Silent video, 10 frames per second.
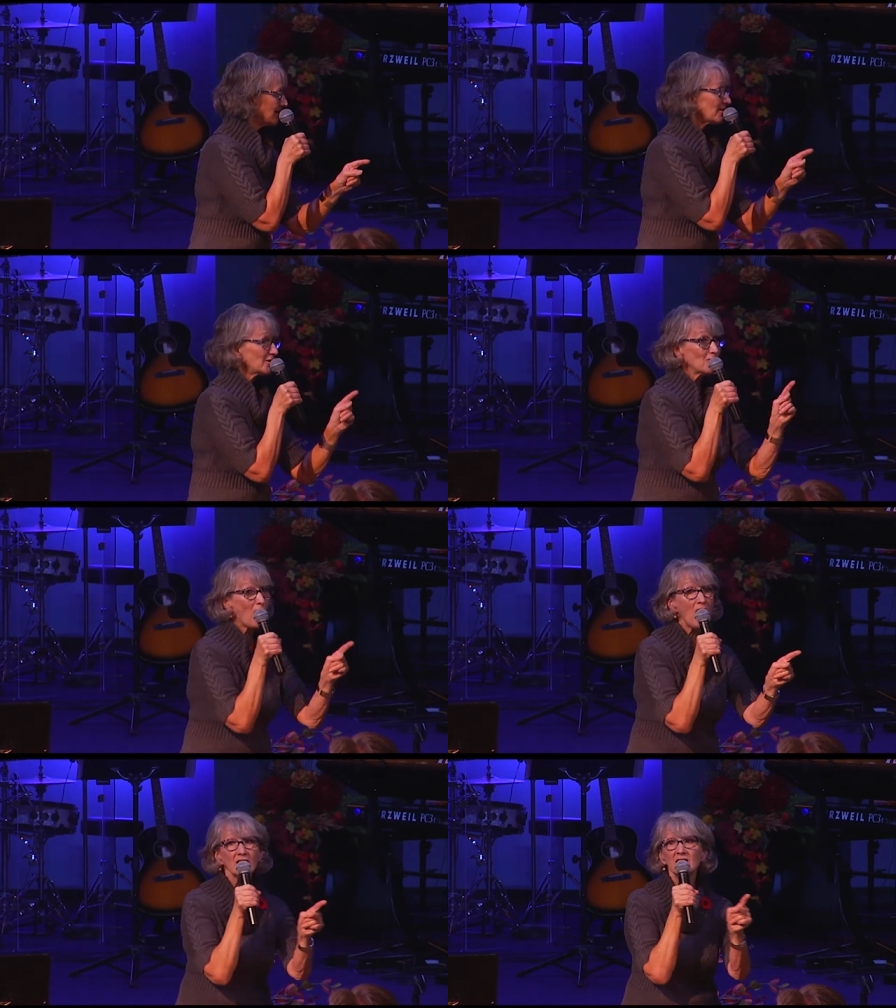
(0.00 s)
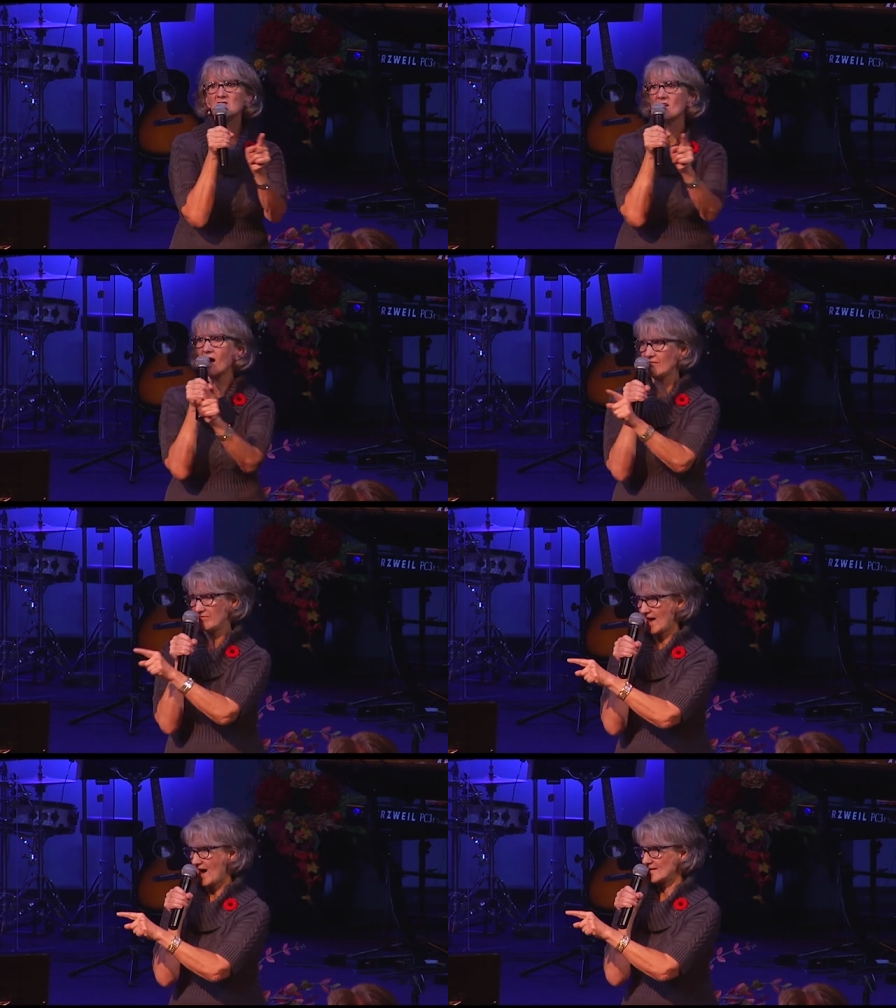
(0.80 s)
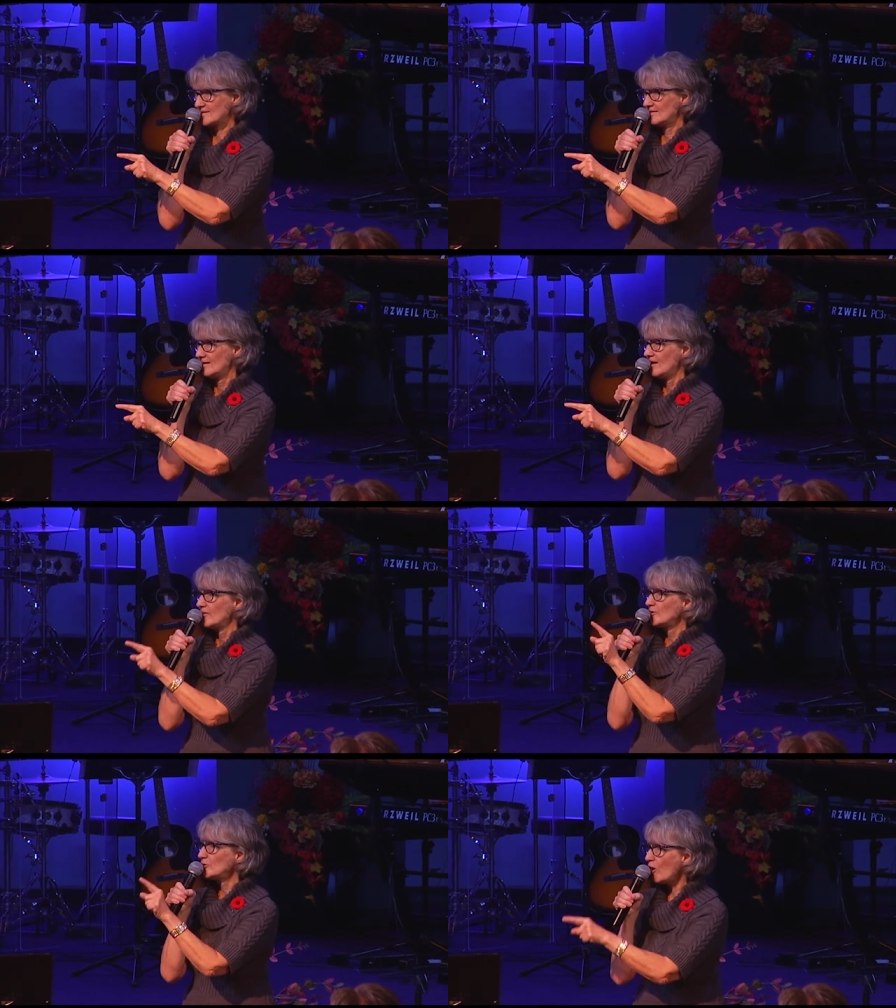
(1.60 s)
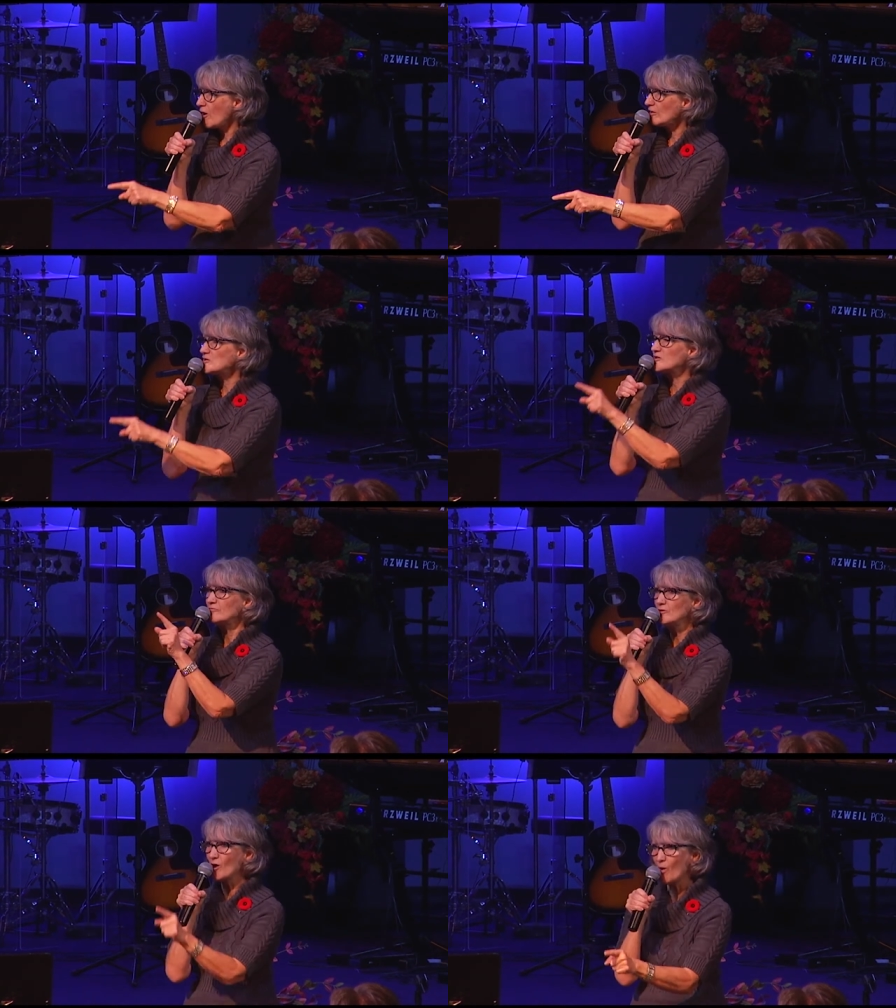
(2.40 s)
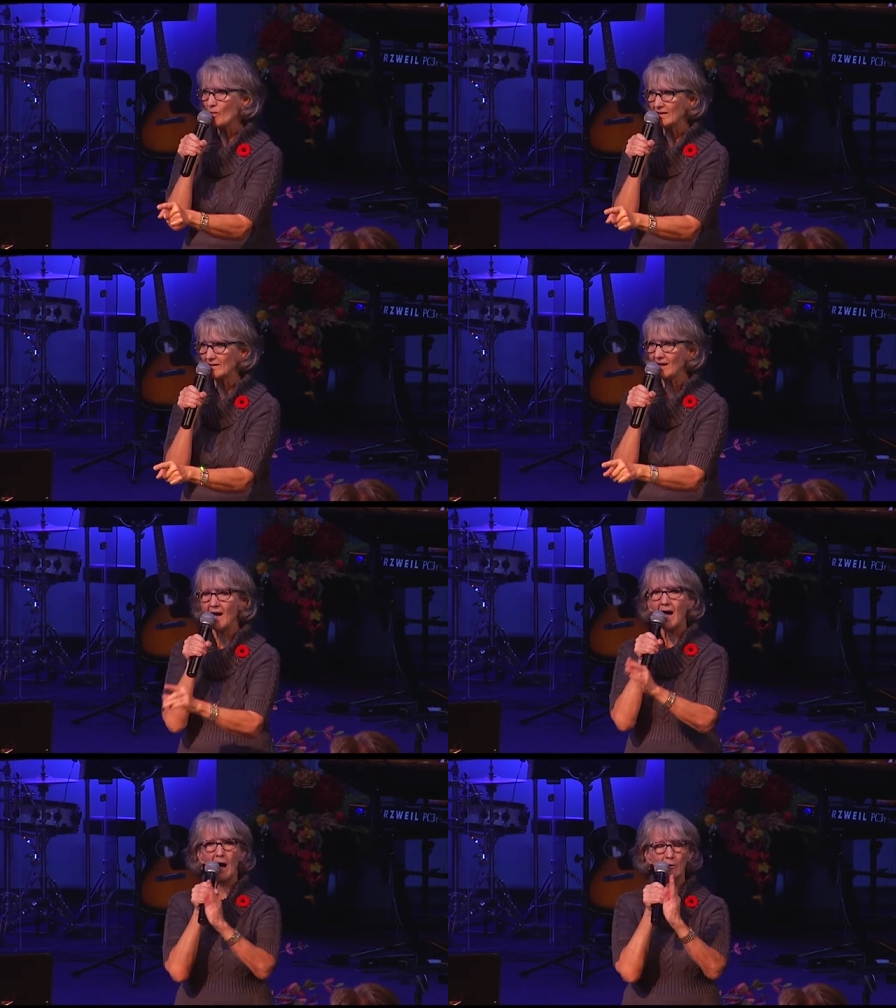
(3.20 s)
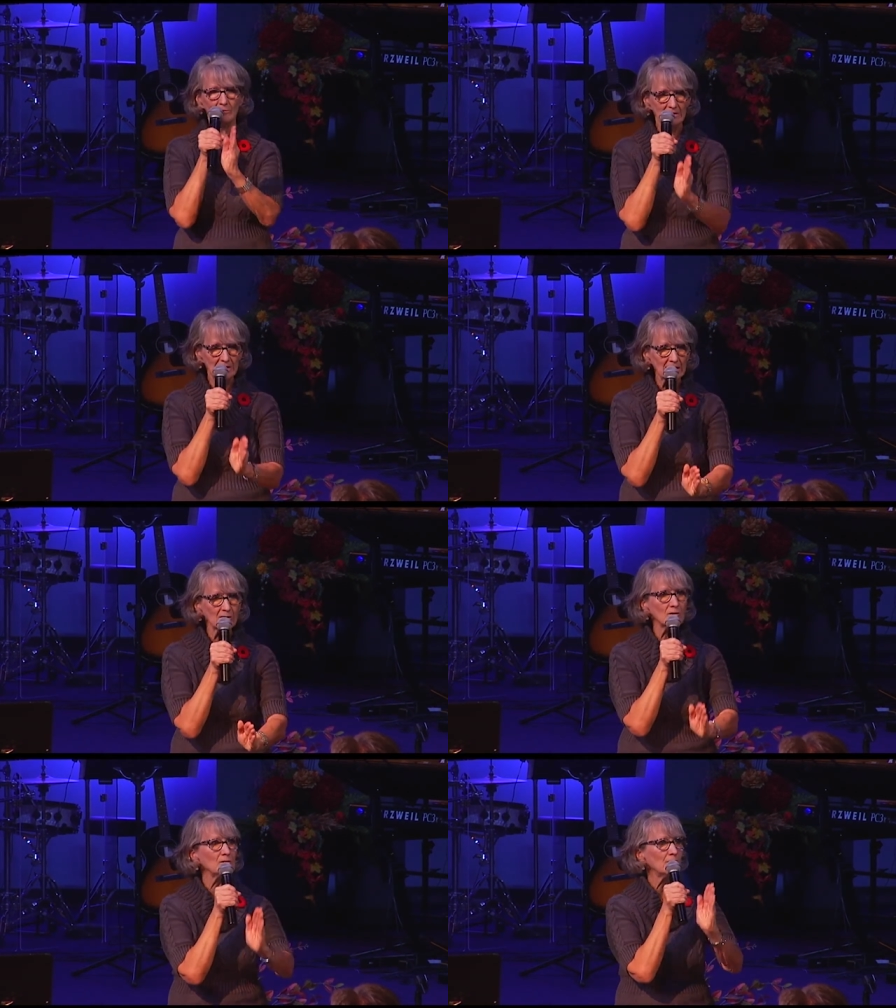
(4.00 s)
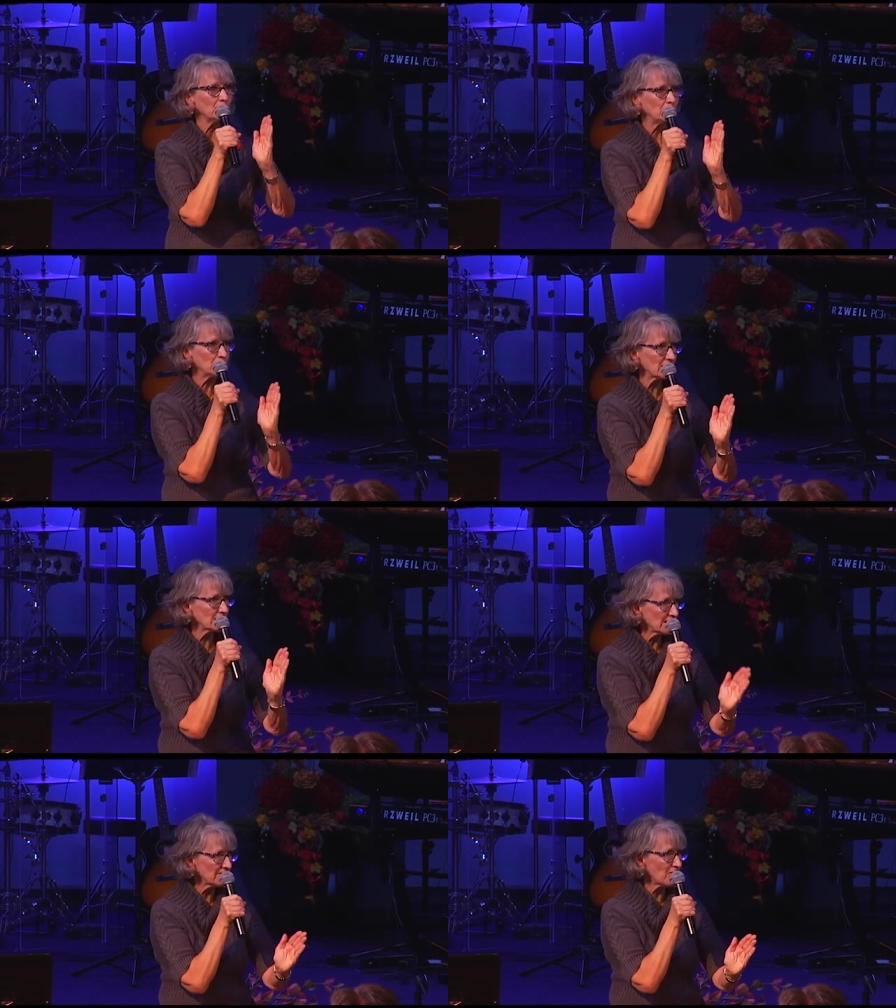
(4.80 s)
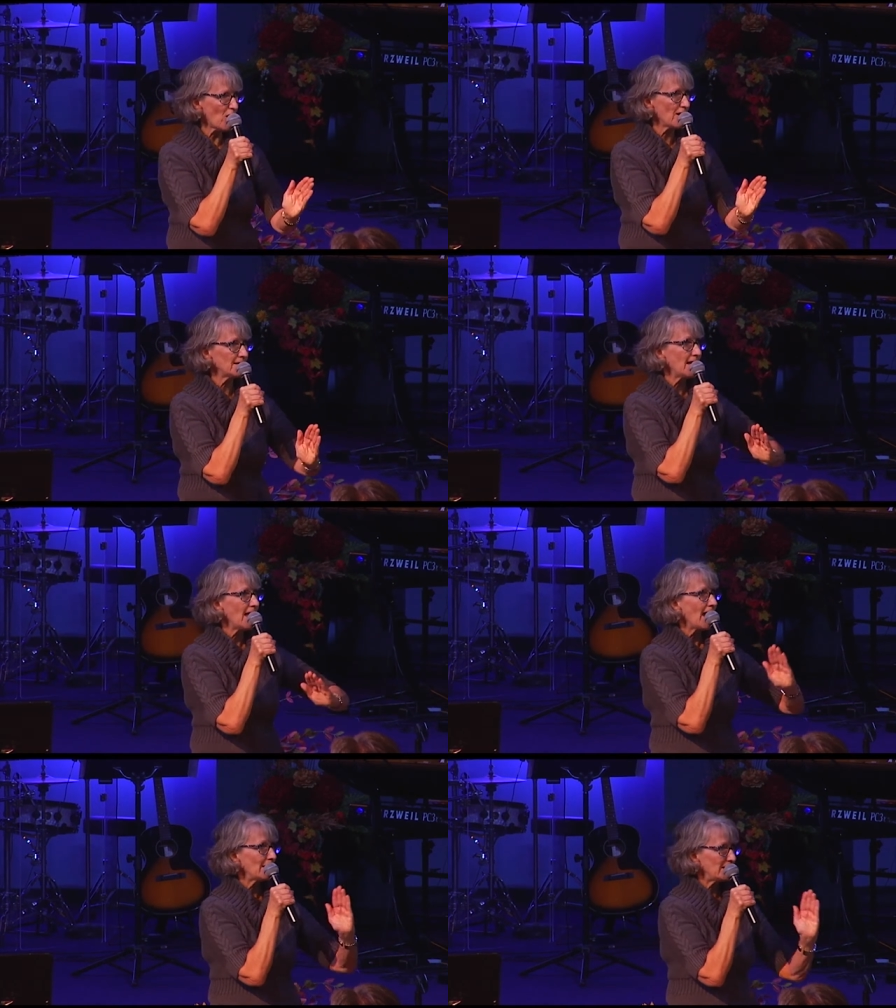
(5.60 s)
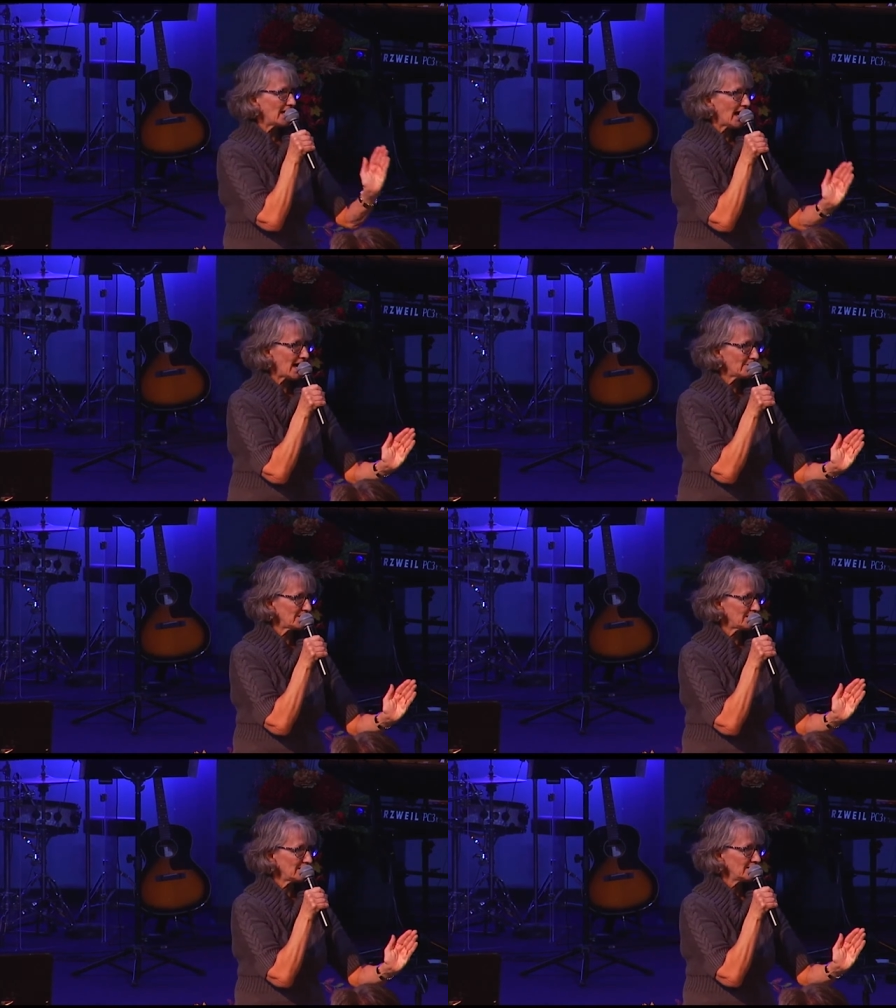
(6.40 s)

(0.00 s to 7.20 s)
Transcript: the knowledge of that, the knowledge of knowing how little you can live on and be happy,